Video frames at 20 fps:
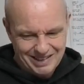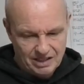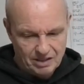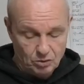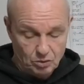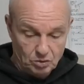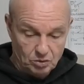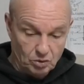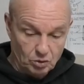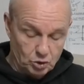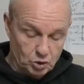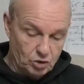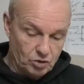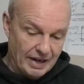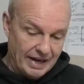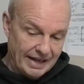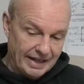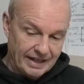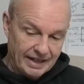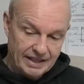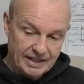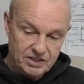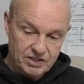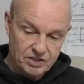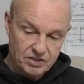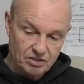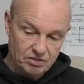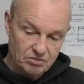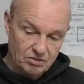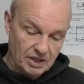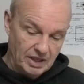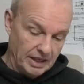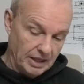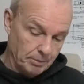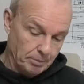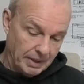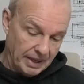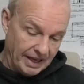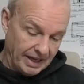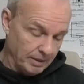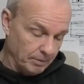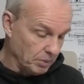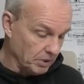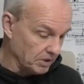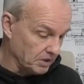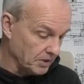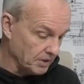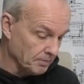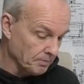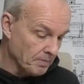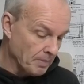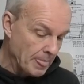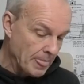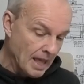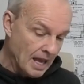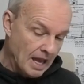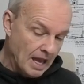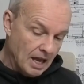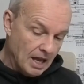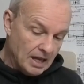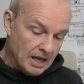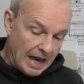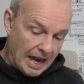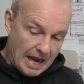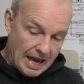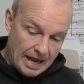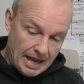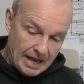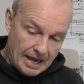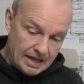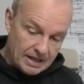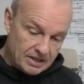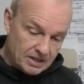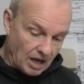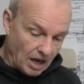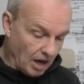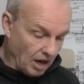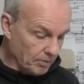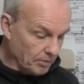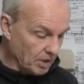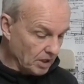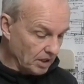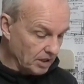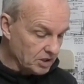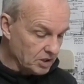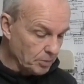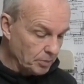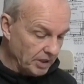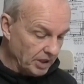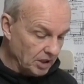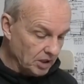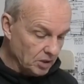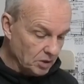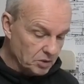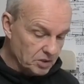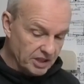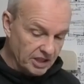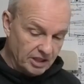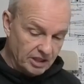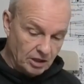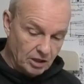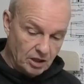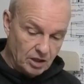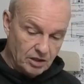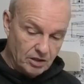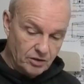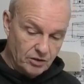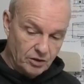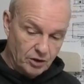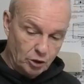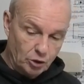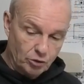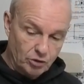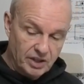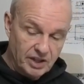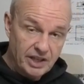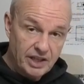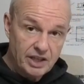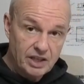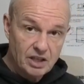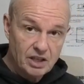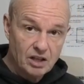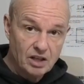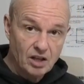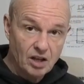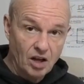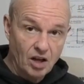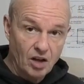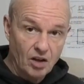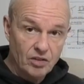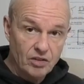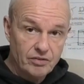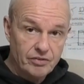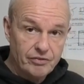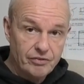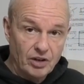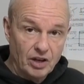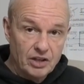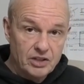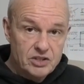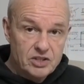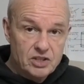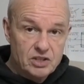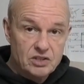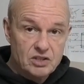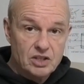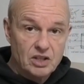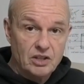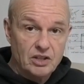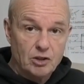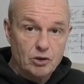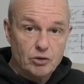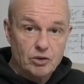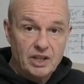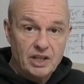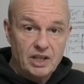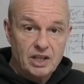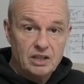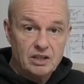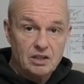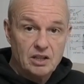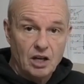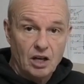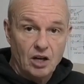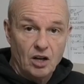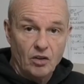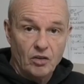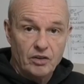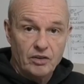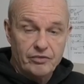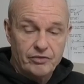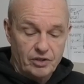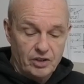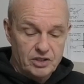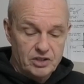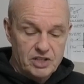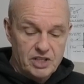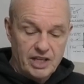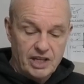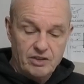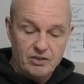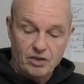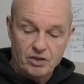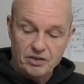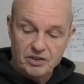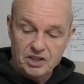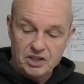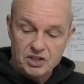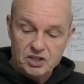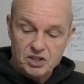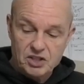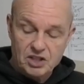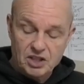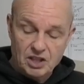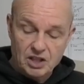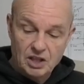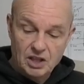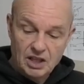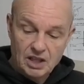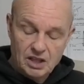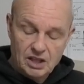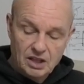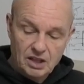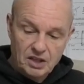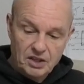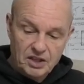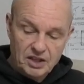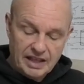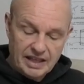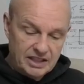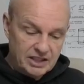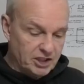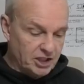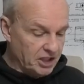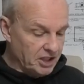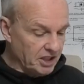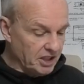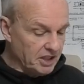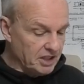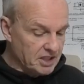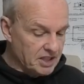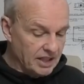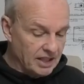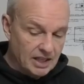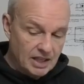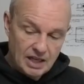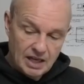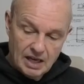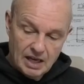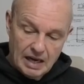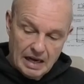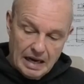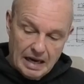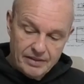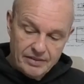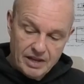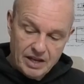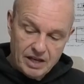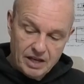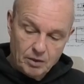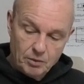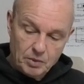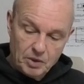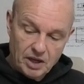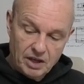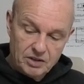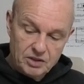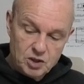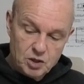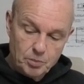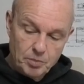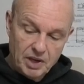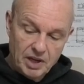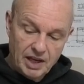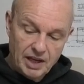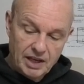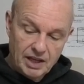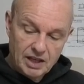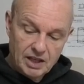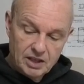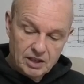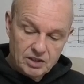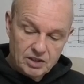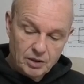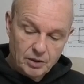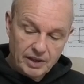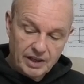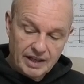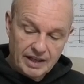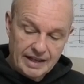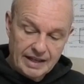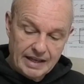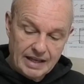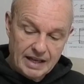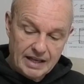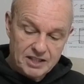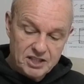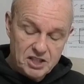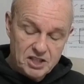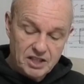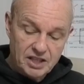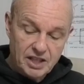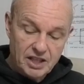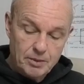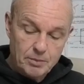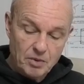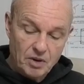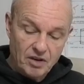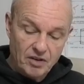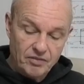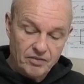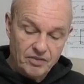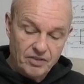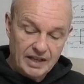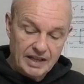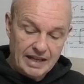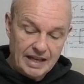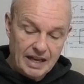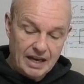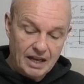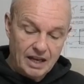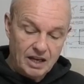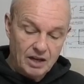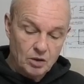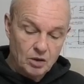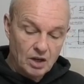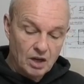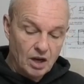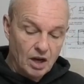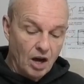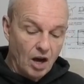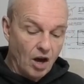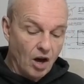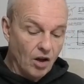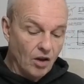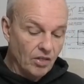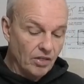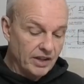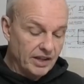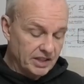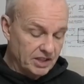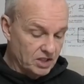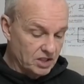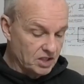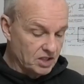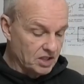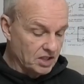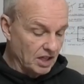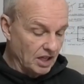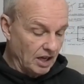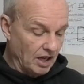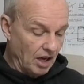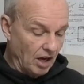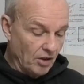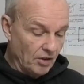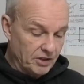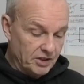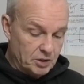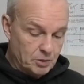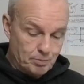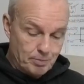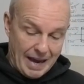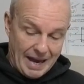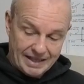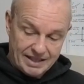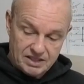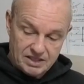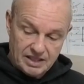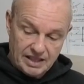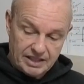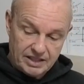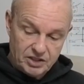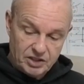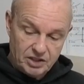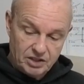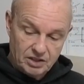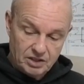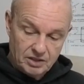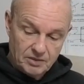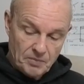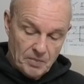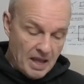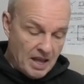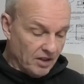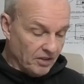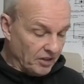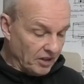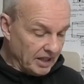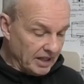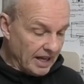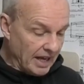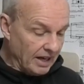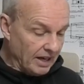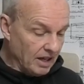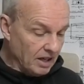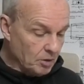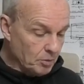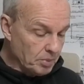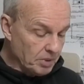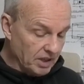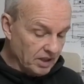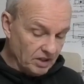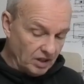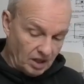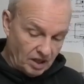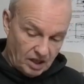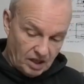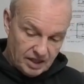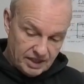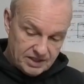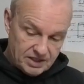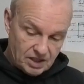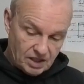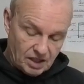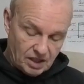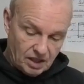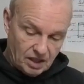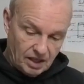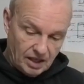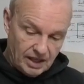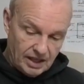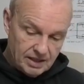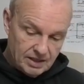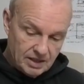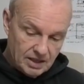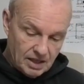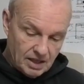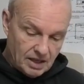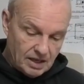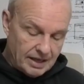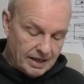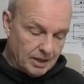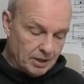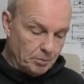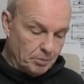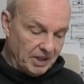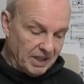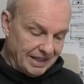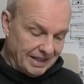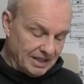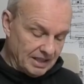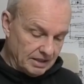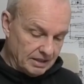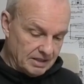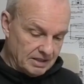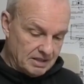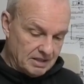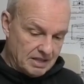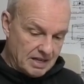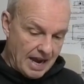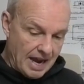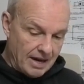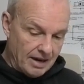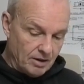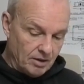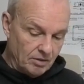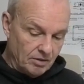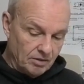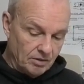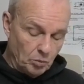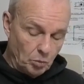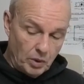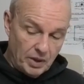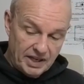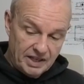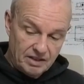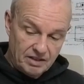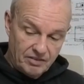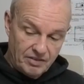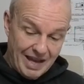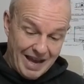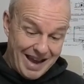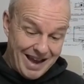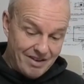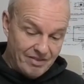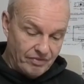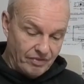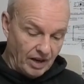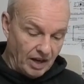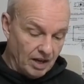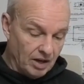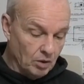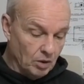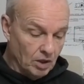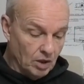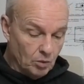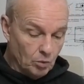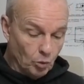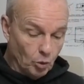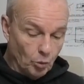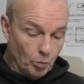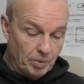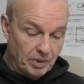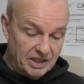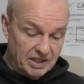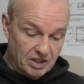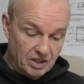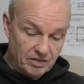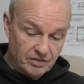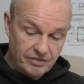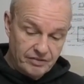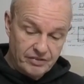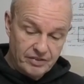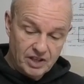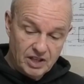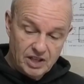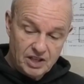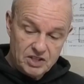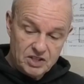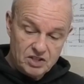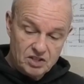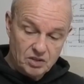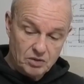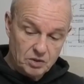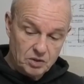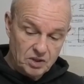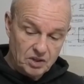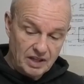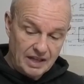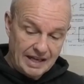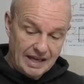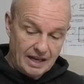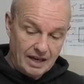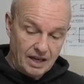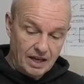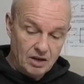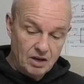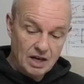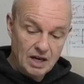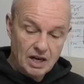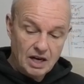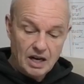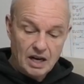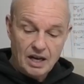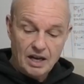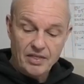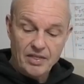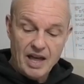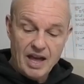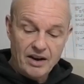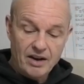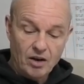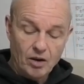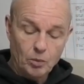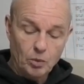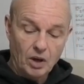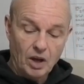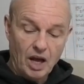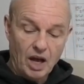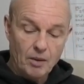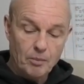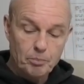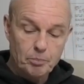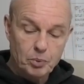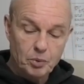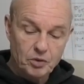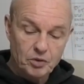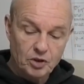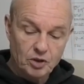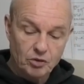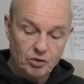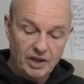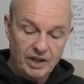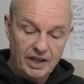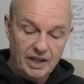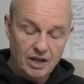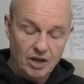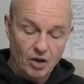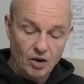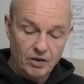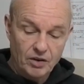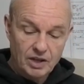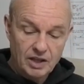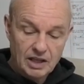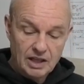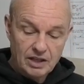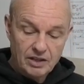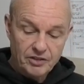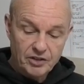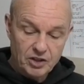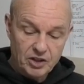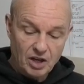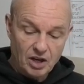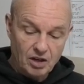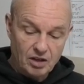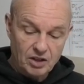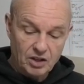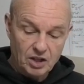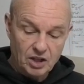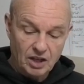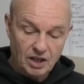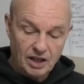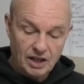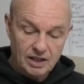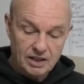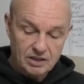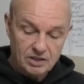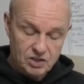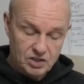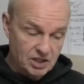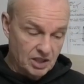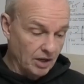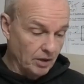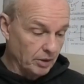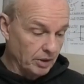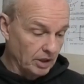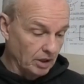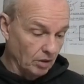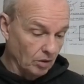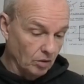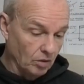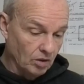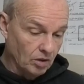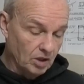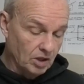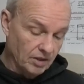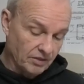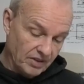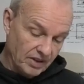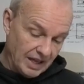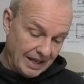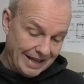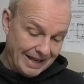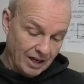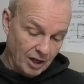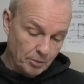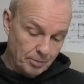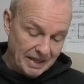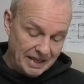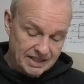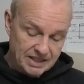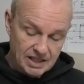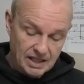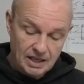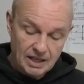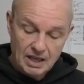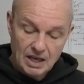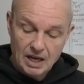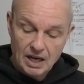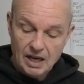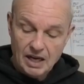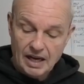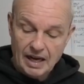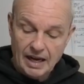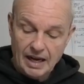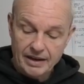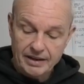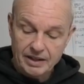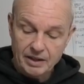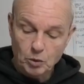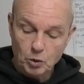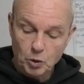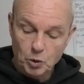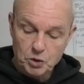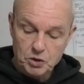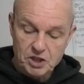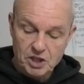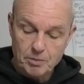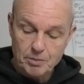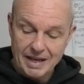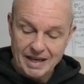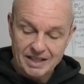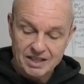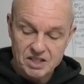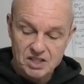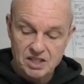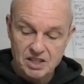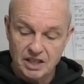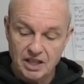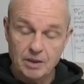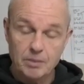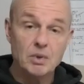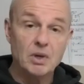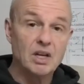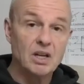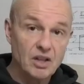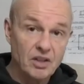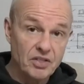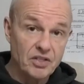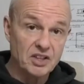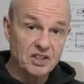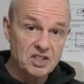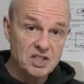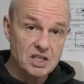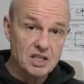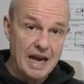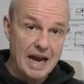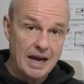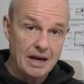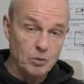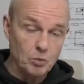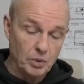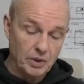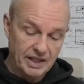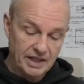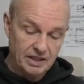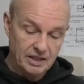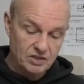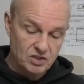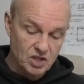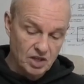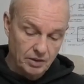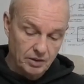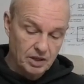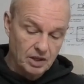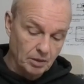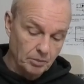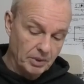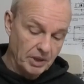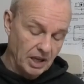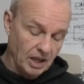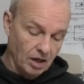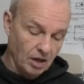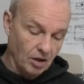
or, or trailing edge. It's not really a bay, but and I'm going to be using the green on the front, so the green along the front here on this uh, leading edge sheeting, and then I'm going to be doing a, a seam of the yellow on this uh, on this back section. The yellow, being the lighter colour and being downwind of the airflow, will be done first, so I'll do the yellow, and then I will put the green on the darker colour, so it'll cover the yellow better, and it will also make a seam that's downwind, so it'll be a